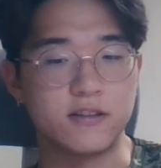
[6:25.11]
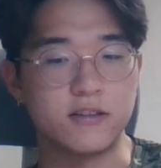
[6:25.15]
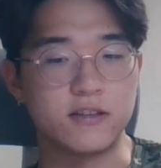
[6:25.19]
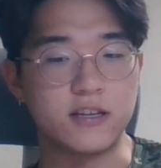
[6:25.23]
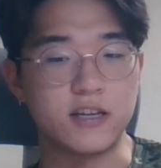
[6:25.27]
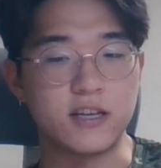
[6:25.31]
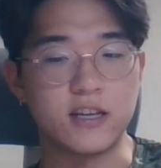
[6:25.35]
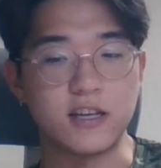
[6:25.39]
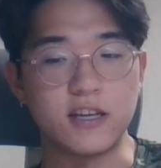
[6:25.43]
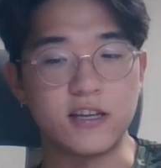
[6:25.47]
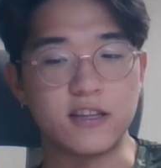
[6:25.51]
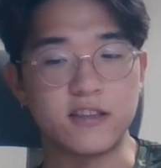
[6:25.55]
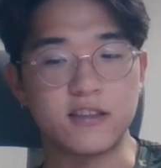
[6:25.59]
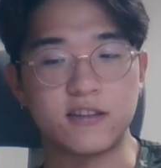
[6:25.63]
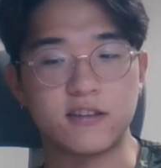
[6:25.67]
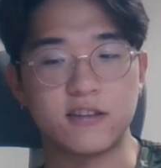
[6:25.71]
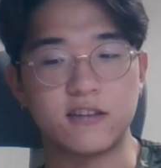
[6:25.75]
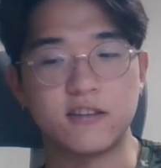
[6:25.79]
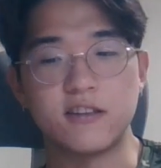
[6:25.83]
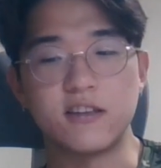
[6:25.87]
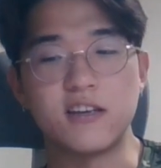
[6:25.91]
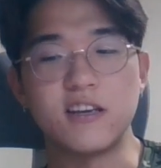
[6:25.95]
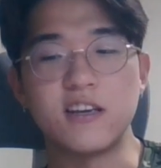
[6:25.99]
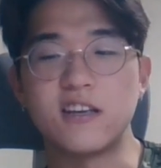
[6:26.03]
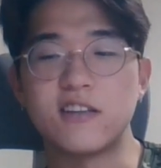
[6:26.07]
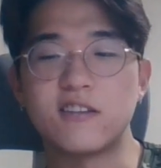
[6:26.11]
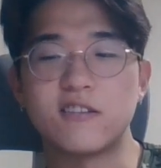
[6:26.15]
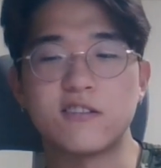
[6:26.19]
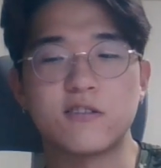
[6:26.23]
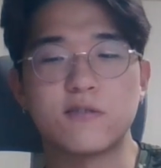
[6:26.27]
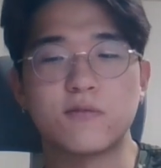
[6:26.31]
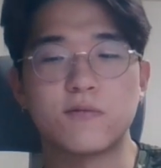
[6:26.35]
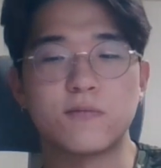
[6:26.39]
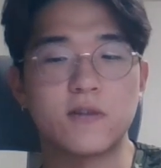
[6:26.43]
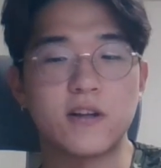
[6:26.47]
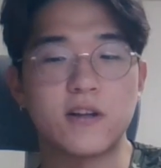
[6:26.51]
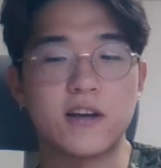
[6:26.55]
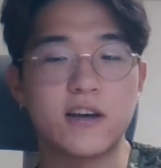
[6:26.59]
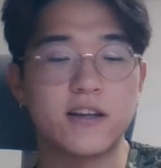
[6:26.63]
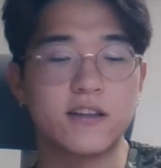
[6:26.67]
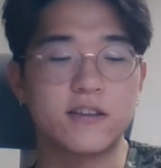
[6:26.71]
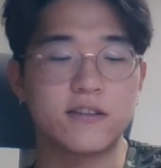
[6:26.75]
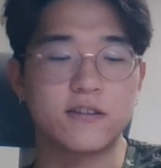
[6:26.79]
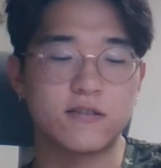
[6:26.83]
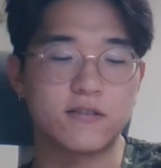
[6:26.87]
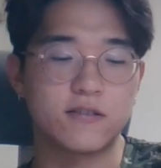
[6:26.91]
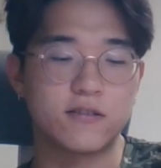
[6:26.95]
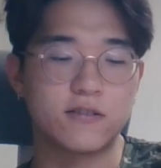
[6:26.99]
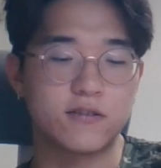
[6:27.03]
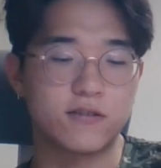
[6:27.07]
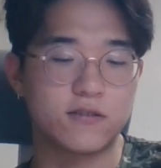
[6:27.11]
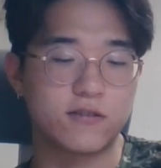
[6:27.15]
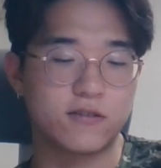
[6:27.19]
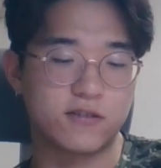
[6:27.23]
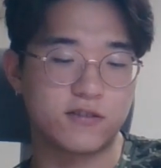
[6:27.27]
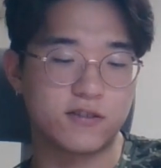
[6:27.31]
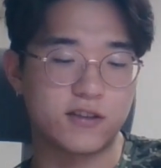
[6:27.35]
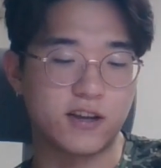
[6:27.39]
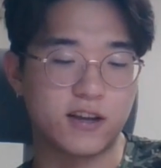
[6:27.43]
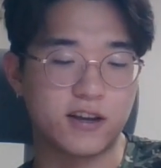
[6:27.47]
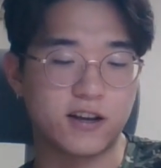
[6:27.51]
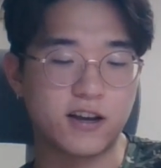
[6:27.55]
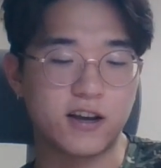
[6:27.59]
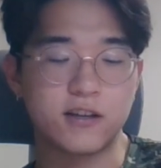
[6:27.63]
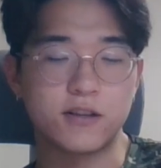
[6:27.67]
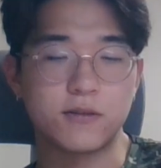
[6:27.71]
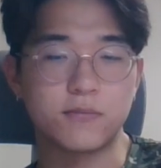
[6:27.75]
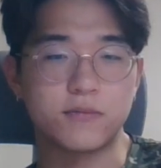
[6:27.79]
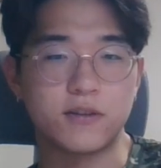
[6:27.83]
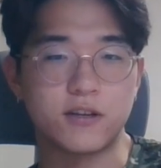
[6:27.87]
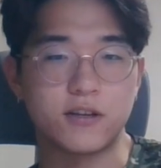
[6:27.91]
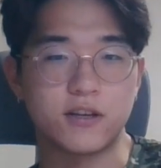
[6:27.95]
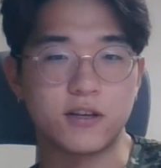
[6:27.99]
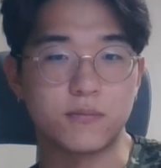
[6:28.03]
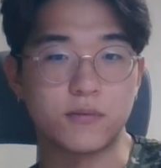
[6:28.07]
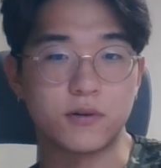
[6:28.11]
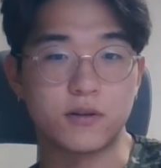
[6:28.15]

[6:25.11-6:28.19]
neat, just flat, just that kind of thing.